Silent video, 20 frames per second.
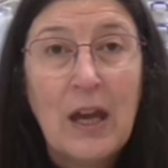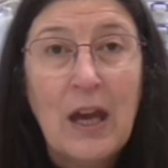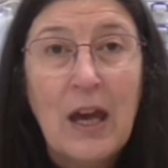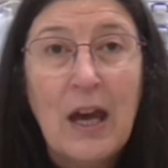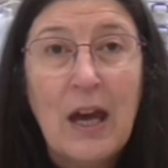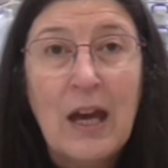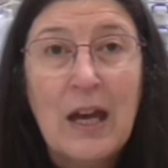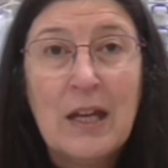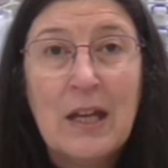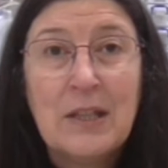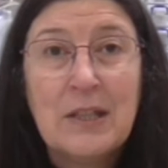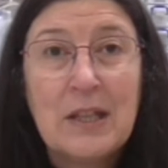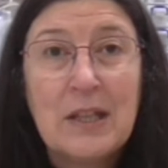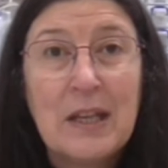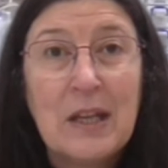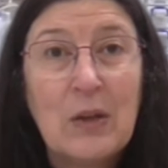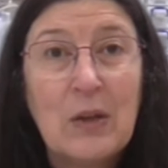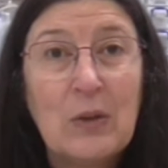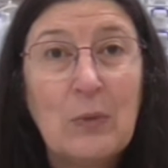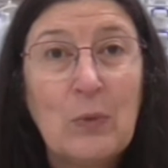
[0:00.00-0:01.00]
and
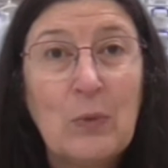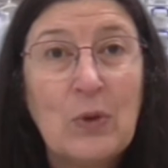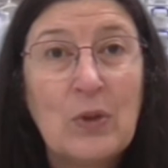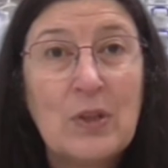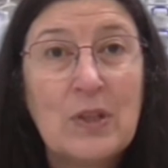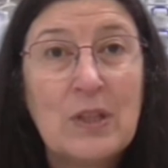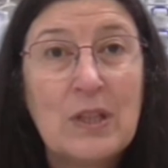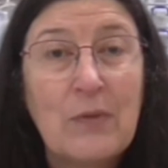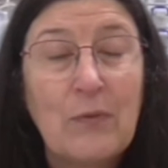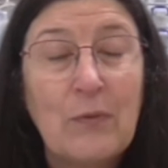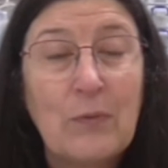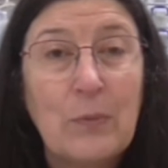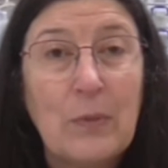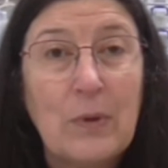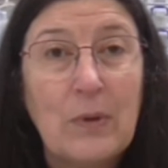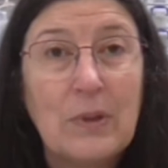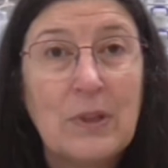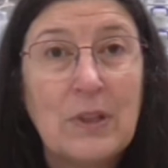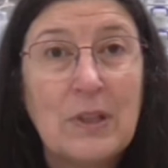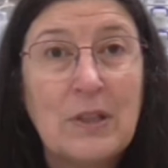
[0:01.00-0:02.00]
it was
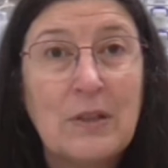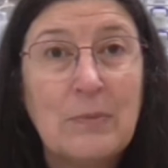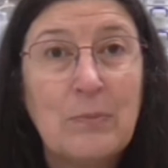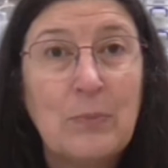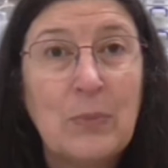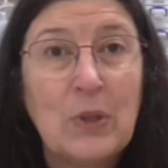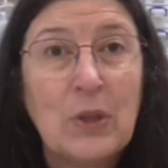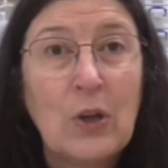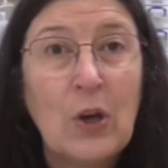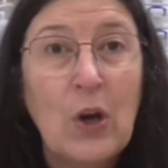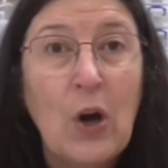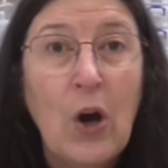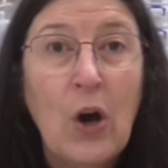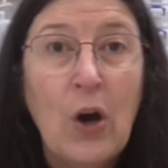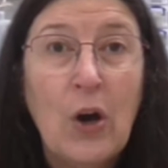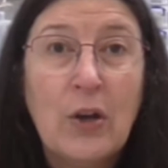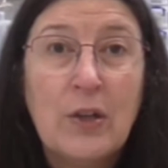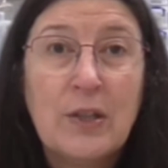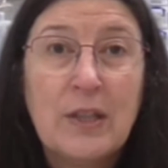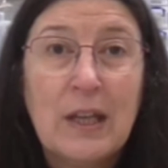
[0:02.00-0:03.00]

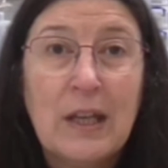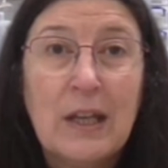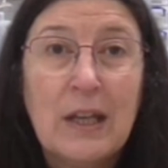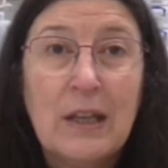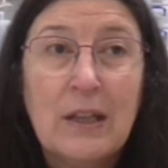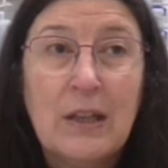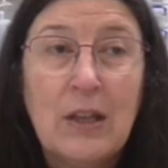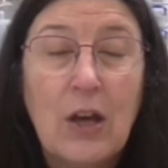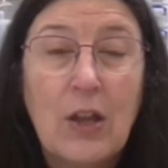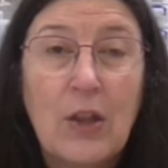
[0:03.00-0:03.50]
because in